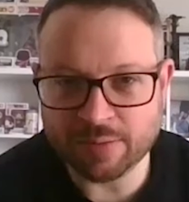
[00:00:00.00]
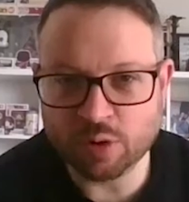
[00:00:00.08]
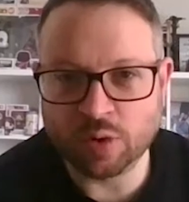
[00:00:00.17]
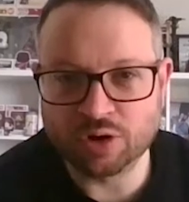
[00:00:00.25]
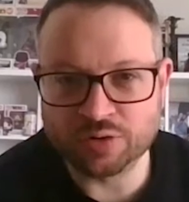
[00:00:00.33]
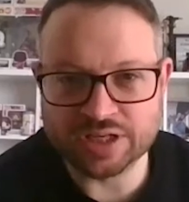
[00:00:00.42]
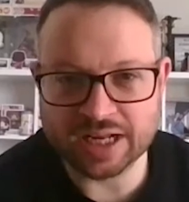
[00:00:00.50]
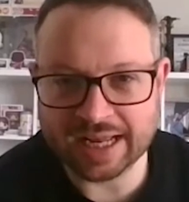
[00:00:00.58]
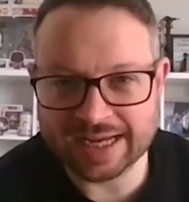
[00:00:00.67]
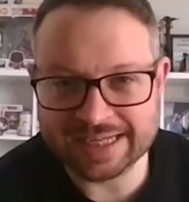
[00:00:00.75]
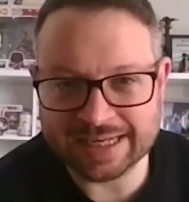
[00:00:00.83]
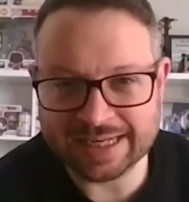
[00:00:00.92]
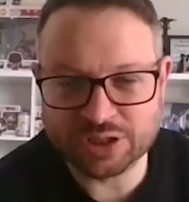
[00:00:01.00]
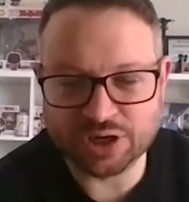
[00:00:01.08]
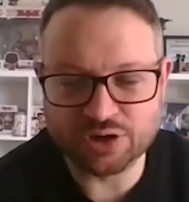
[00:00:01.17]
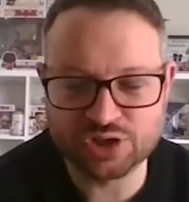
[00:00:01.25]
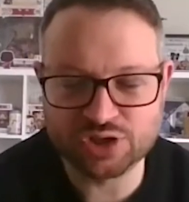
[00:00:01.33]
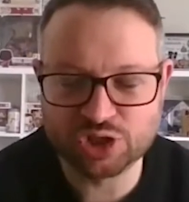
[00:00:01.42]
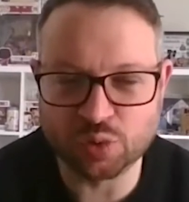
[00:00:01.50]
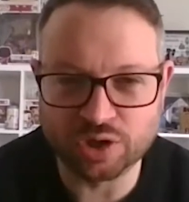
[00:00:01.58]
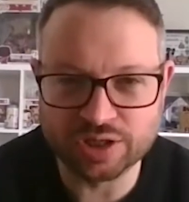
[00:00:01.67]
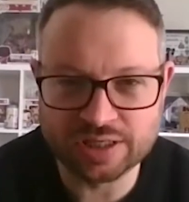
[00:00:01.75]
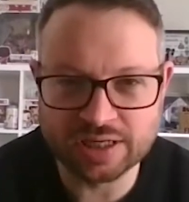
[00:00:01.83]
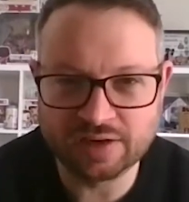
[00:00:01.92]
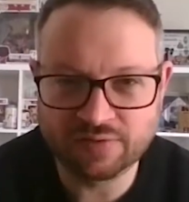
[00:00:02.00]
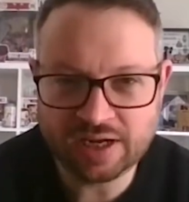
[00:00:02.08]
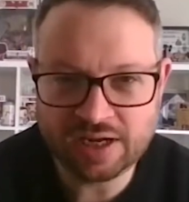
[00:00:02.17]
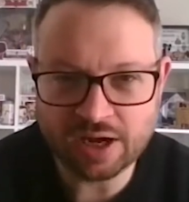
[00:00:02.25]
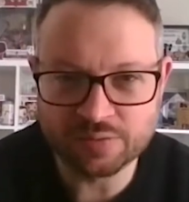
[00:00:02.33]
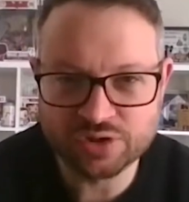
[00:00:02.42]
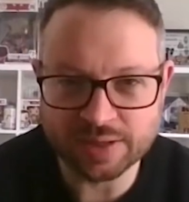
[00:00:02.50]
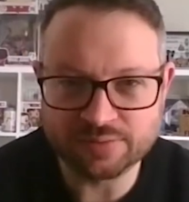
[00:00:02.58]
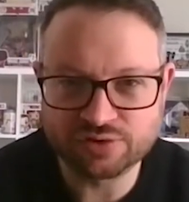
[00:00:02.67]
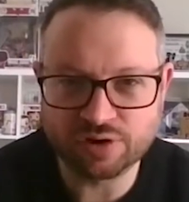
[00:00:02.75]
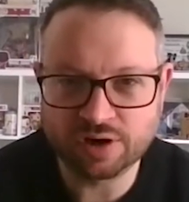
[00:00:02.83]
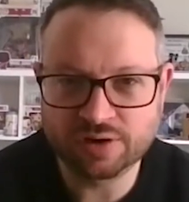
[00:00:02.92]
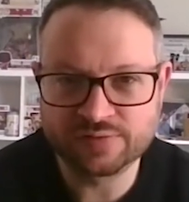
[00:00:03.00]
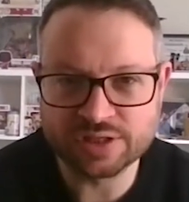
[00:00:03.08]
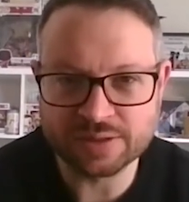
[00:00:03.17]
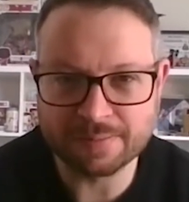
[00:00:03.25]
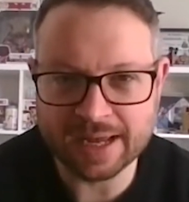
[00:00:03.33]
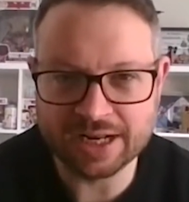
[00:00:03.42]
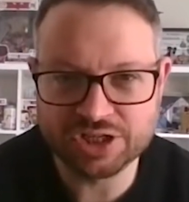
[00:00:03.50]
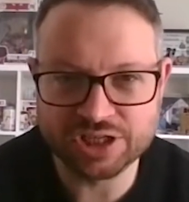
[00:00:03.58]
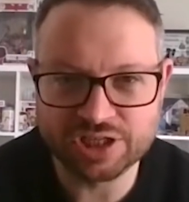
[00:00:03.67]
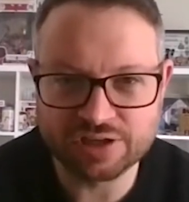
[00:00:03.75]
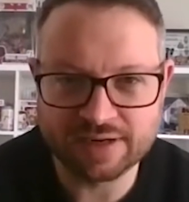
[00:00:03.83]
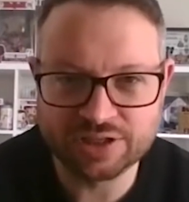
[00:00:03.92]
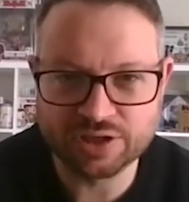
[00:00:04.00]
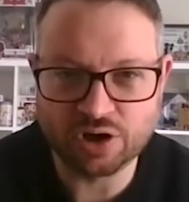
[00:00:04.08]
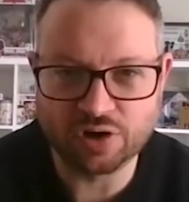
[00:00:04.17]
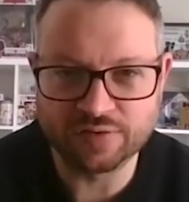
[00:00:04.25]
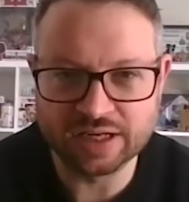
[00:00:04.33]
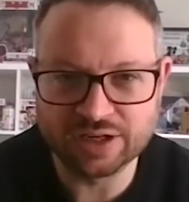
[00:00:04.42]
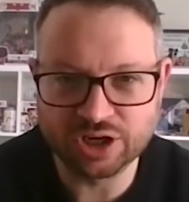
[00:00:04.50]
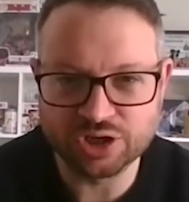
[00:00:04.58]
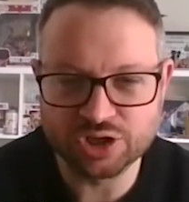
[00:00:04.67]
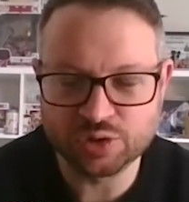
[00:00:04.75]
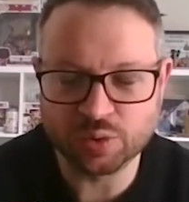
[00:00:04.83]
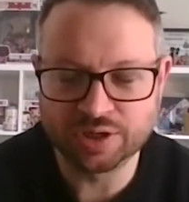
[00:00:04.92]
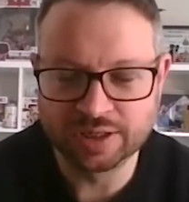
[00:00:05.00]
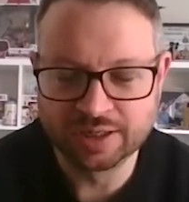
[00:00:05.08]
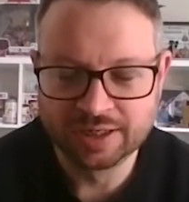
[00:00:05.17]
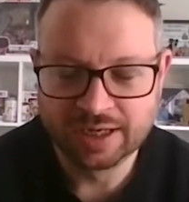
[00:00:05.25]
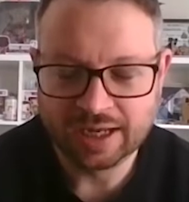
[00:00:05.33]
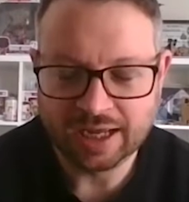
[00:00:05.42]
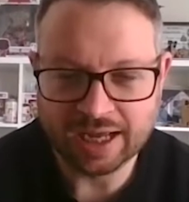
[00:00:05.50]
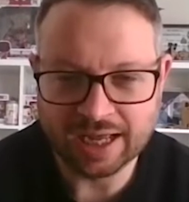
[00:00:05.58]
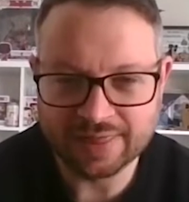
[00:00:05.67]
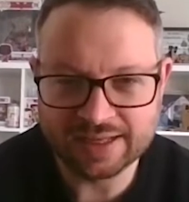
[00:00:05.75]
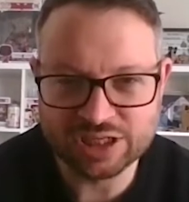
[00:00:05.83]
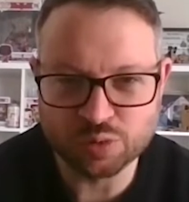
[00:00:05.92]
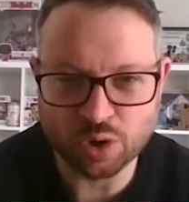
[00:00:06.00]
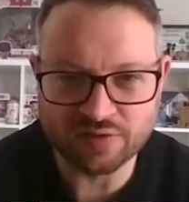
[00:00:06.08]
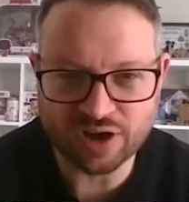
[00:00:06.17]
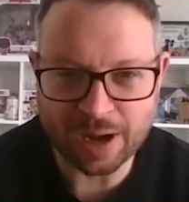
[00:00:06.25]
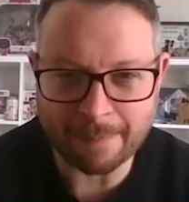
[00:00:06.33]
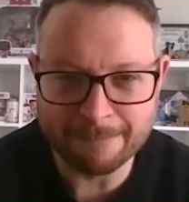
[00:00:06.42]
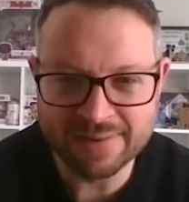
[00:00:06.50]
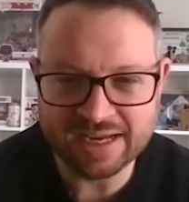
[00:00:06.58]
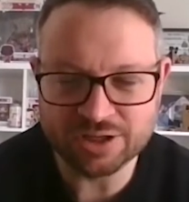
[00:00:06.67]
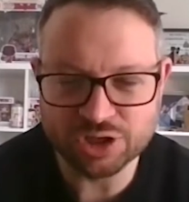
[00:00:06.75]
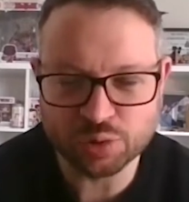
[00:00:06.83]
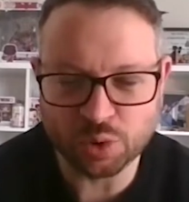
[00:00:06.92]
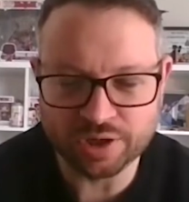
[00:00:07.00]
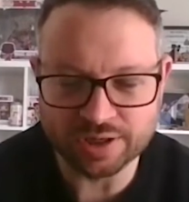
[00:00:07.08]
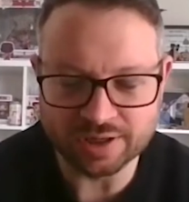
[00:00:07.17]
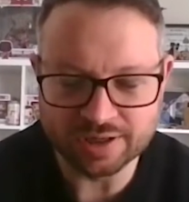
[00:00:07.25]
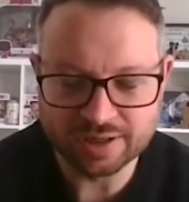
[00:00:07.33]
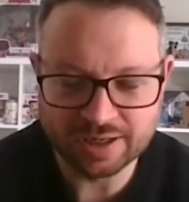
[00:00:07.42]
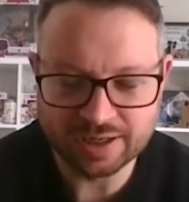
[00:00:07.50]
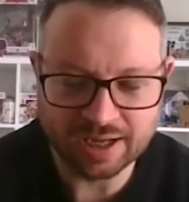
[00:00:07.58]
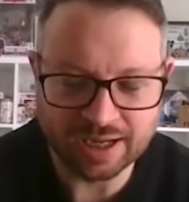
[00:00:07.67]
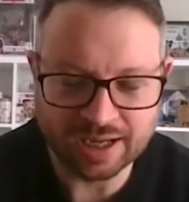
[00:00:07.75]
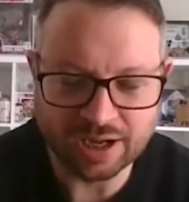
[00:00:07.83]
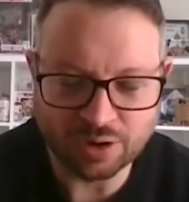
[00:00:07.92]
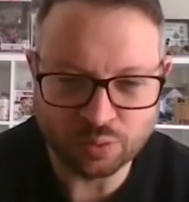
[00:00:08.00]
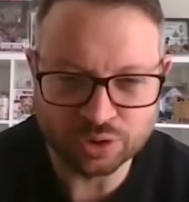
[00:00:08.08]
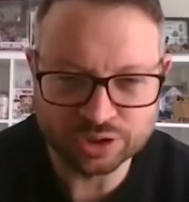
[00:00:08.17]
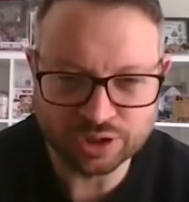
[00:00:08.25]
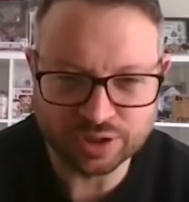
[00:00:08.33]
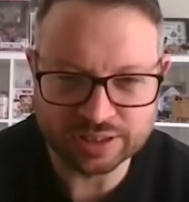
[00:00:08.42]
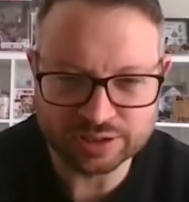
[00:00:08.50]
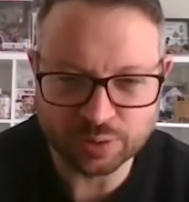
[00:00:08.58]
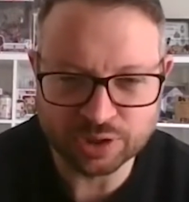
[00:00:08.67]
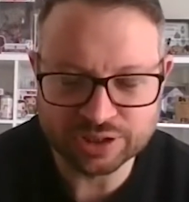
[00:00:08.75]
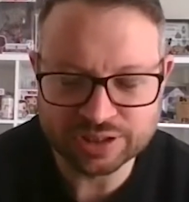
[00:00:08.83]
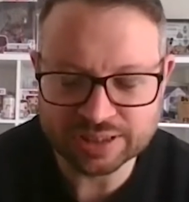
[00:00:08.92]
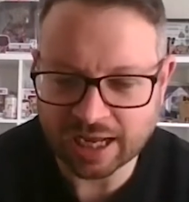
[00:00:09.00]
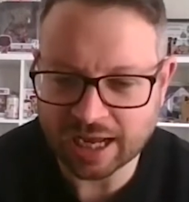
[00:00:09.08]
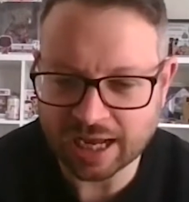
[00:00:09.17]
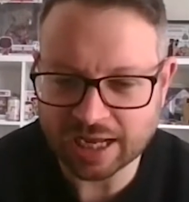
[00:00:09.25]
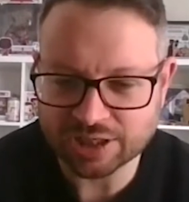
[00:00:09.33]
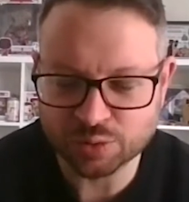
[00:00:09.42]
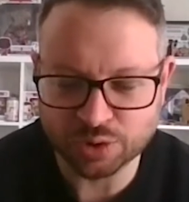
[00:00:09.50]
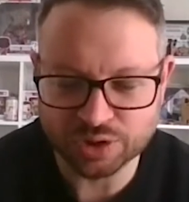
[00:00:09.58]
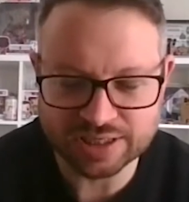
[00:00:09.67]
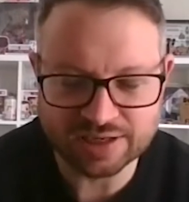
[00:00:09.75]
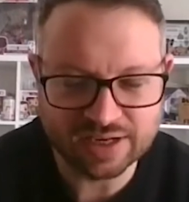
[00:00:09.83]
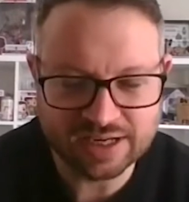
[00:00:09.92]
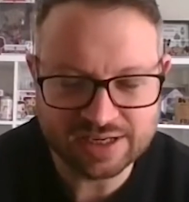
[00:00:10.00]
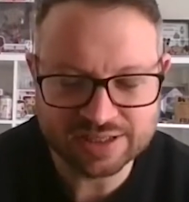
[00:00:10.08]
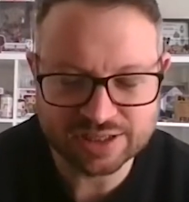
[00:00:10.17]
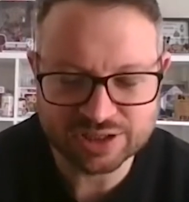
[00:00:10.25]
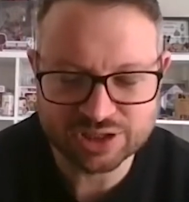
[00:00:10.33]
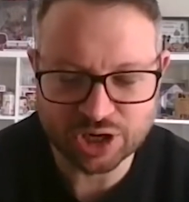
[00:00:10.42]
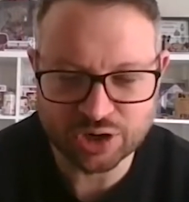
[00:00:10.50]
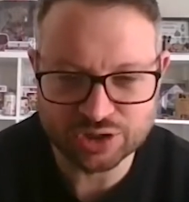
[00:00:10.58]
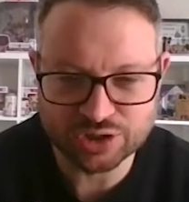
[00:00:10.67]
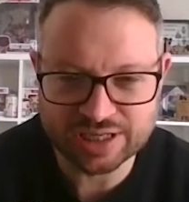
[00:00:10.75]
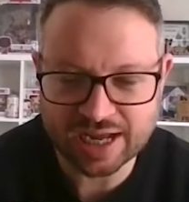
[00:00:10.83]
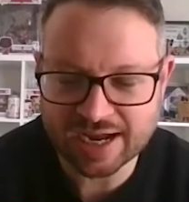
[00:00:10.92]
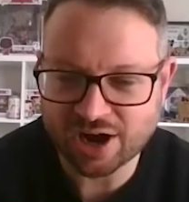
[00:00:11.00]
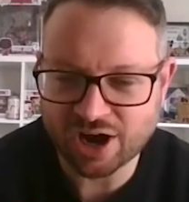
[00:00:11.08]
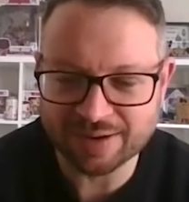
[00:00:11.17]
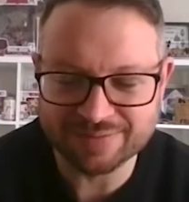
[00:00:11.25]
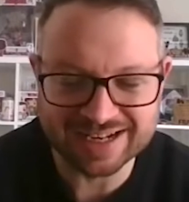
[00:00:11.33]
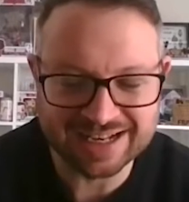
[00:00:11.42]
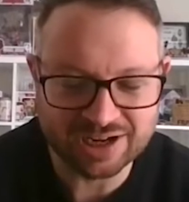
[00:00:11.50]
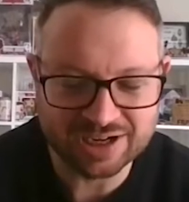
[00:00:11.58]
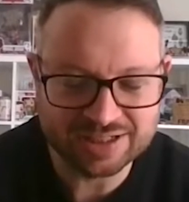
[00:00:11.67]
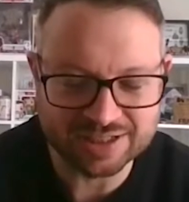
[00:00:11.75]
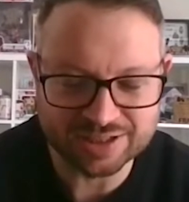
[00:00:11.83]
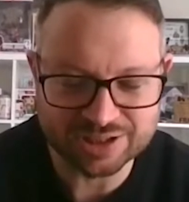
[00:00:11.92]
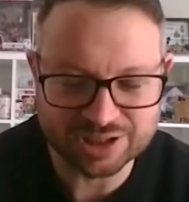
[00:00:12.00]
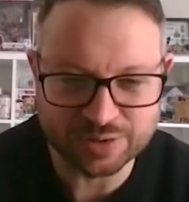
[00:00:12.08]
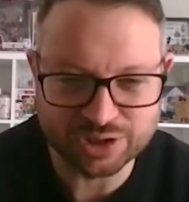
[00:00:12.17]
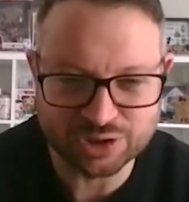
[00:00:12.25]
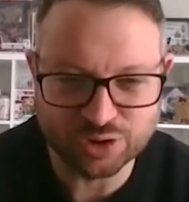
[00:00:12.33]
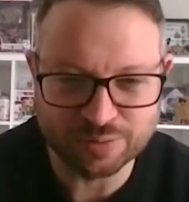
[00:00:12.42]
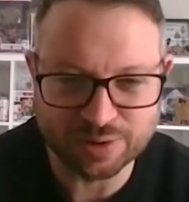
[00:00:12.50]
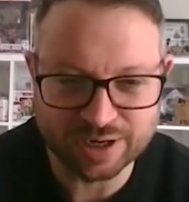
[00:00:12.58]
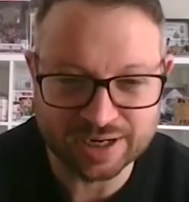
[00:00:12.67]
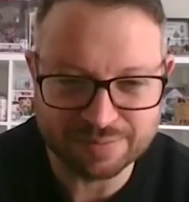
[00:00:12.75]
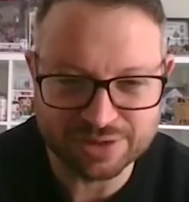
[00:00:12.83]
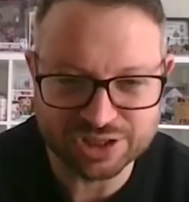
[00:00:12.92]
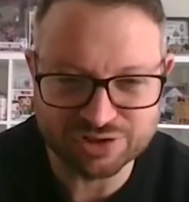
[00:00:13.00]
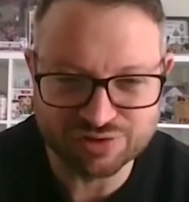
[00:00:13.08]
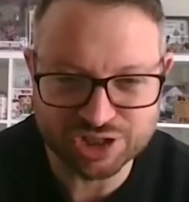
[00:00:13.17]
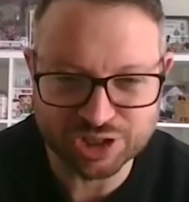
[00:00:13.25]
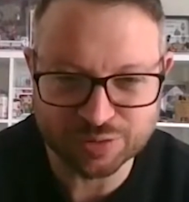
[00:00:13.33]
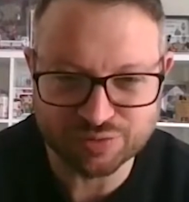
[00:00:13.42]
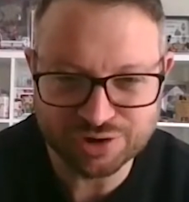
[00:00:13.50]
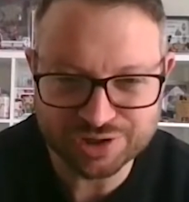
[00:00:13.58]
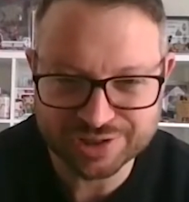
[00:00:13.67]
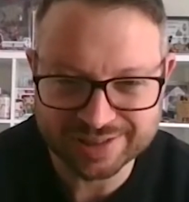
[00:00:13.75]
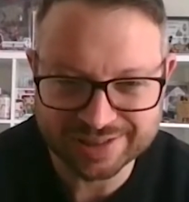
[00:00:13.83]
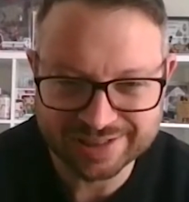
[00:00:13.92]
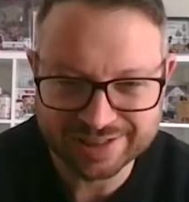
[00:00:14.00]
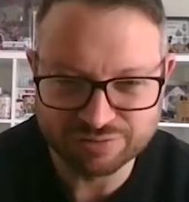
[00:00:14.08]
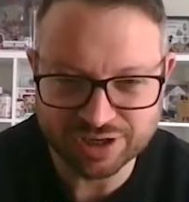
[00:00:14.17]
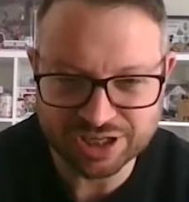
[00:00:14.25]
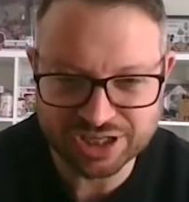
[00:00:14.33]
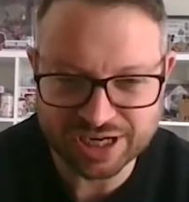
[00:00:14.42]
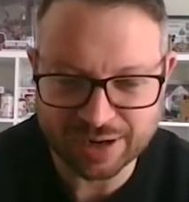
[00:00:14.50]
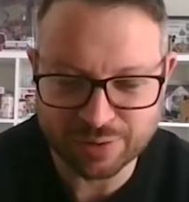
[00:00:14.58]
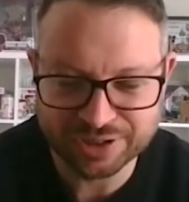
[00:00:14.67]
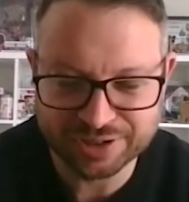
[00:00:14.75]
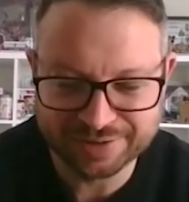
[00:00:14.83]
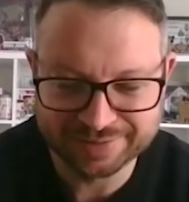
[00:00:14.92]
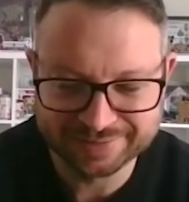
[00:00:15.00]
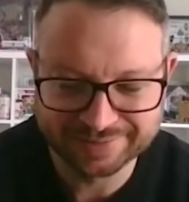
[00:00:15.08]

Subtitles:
everyone, welcome to the latest episode of Swan TV. I'm James Groves, Managing Director of Indigo Swan. This is one of our Meet the Swan, What's Going Swans, Swan TVs. So today I am delighted to be joined by Mr. Richard Brooks. Rich, how are you?